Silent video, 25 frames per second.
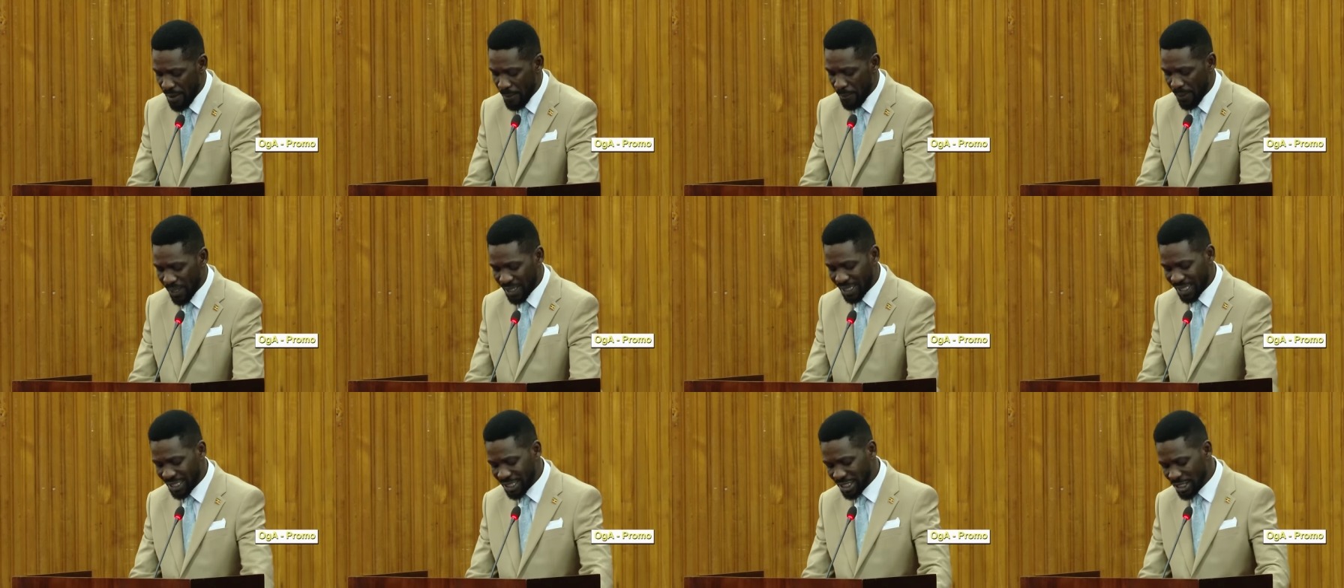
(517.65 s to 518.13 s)

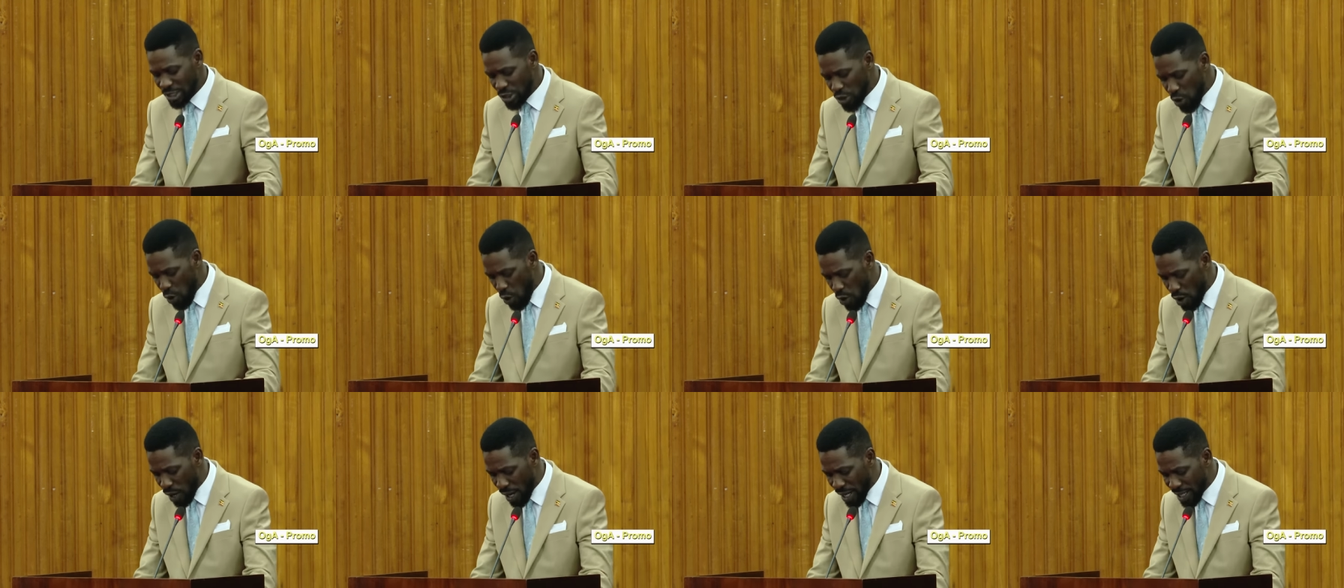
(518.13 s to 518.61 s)
but as
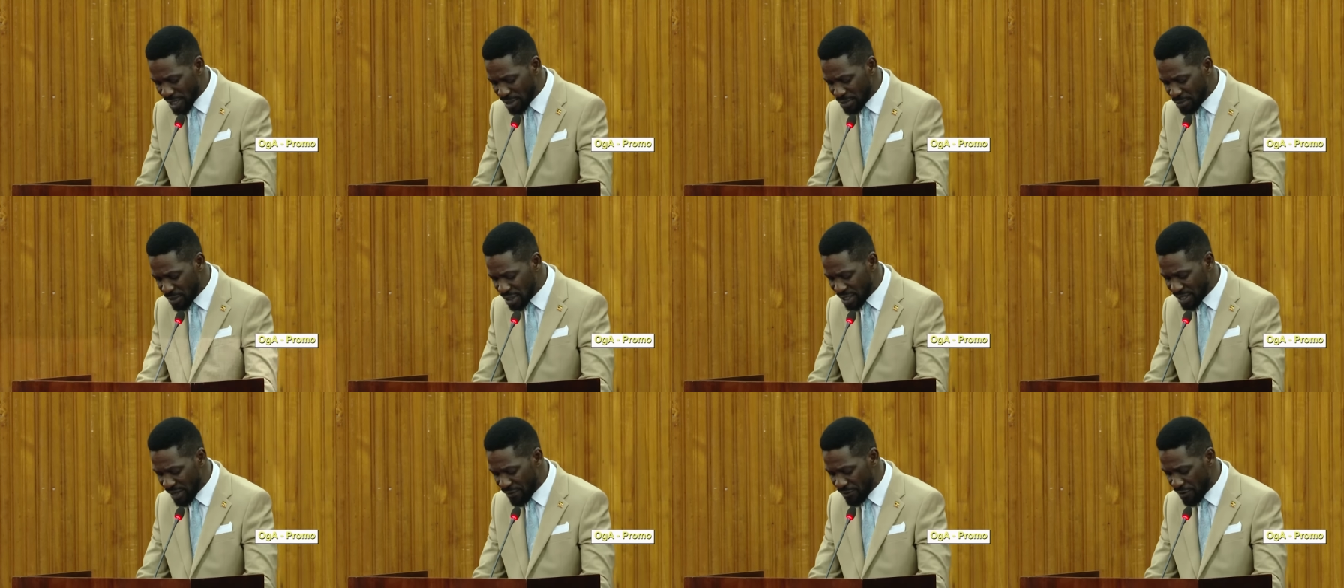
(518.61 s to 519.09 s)
long as
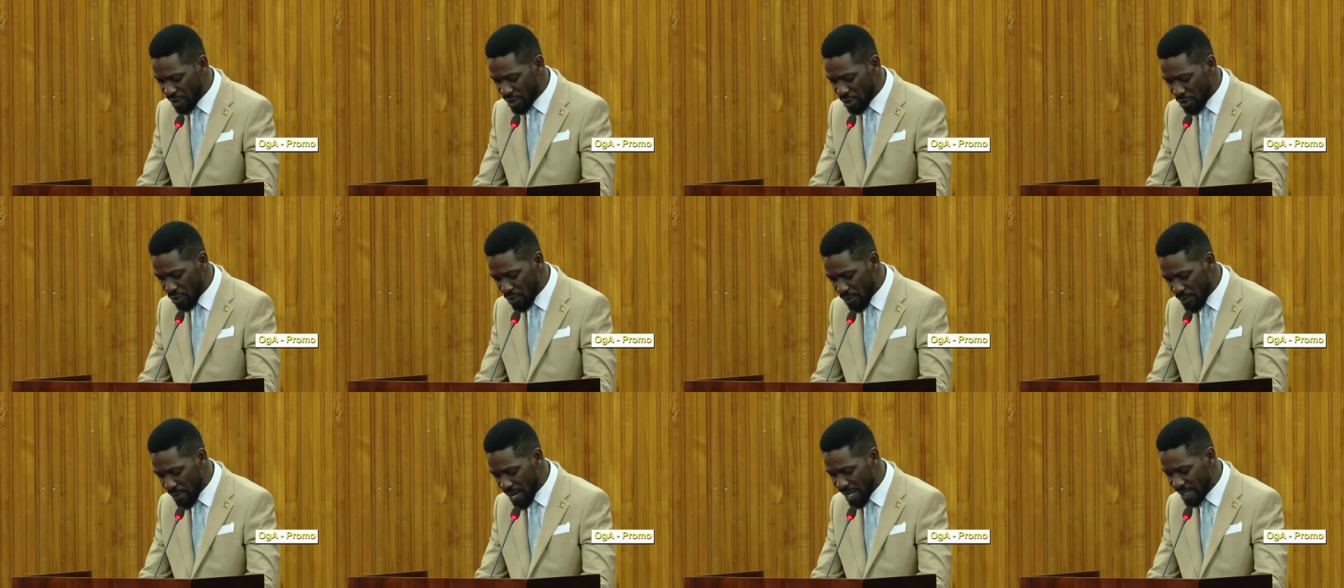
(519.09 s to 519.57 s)
Museveni
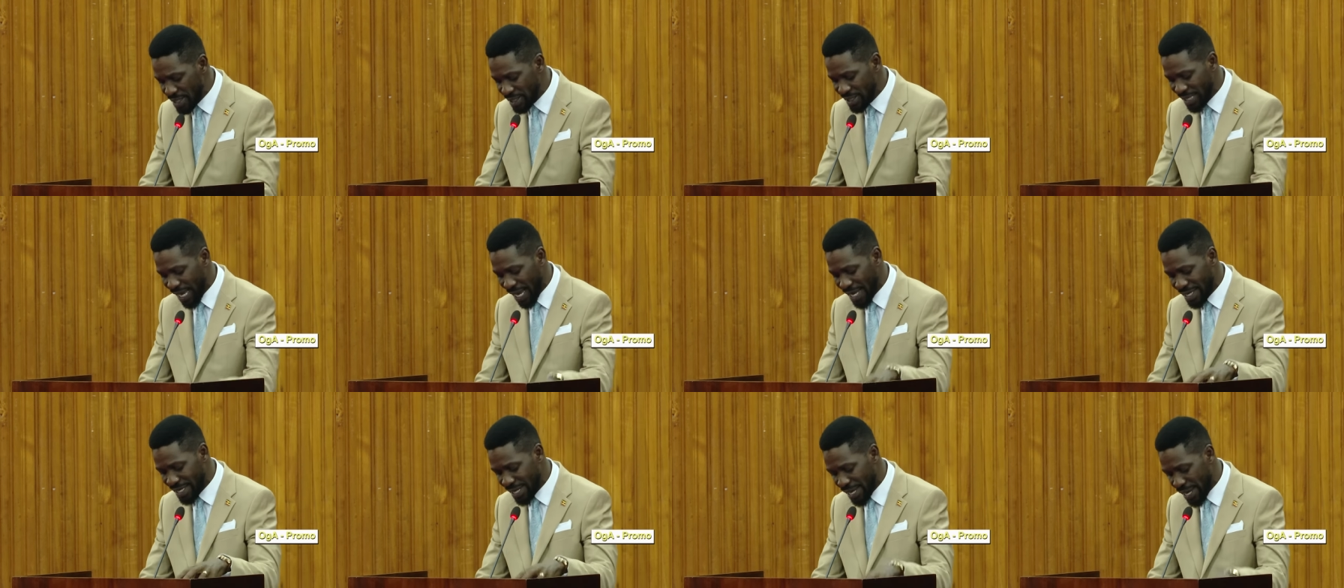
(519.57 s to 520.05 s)
remains
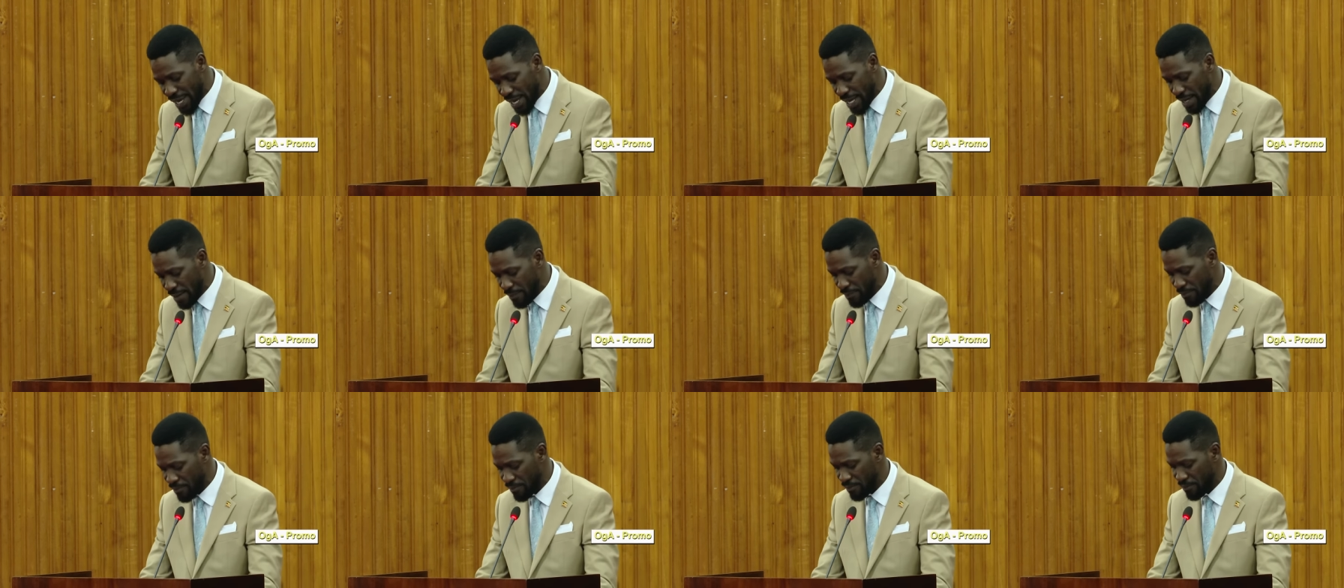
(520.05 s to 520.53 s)
at the
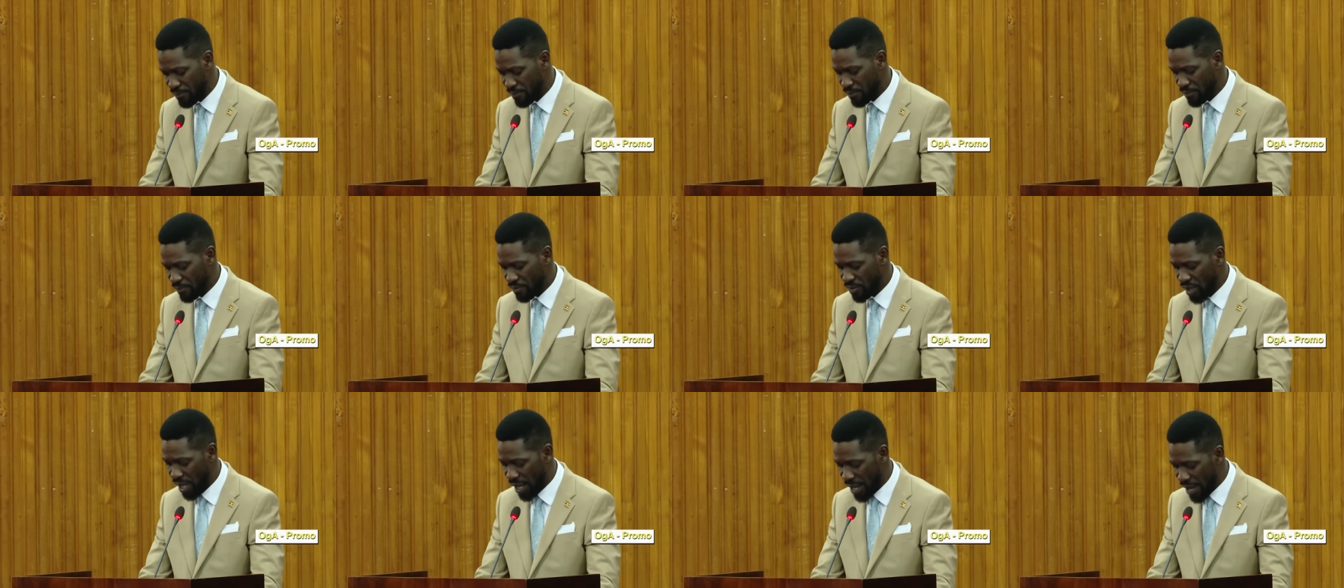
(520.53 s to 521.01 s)
helm,
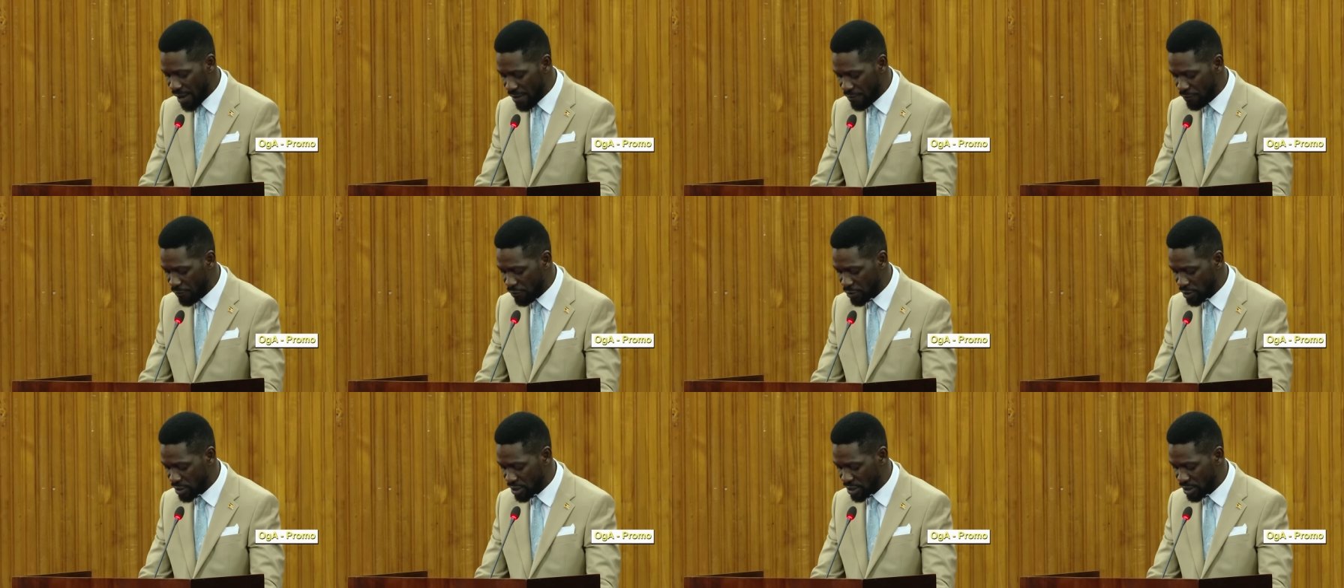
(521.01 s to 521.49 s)
the
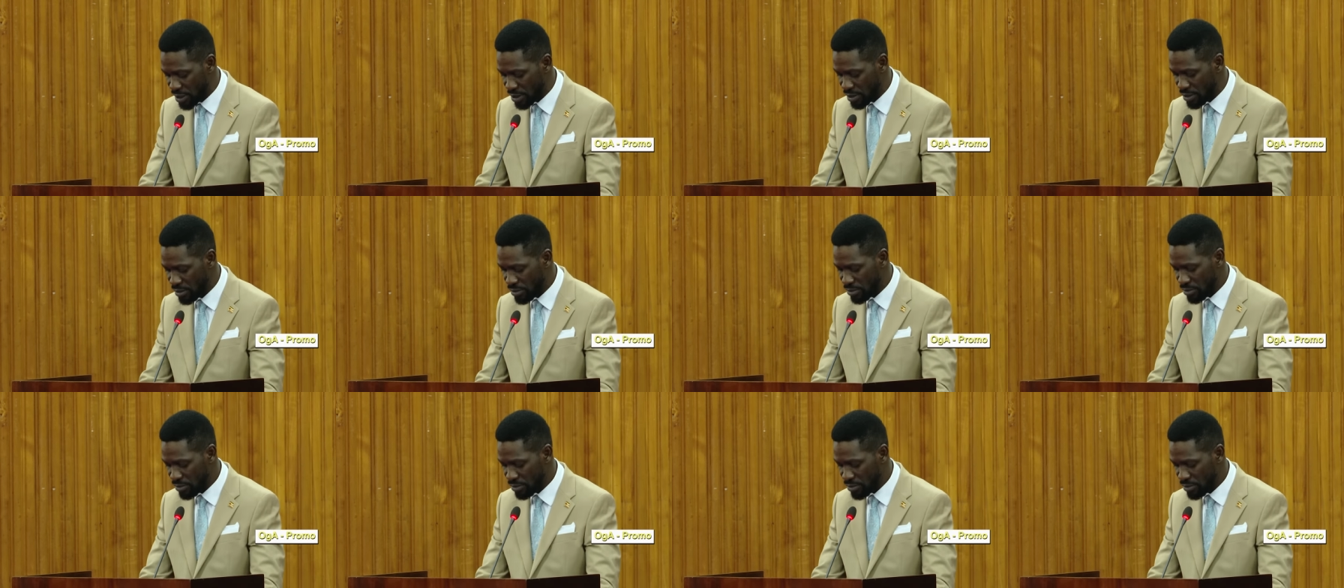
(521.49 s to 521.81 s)
efforts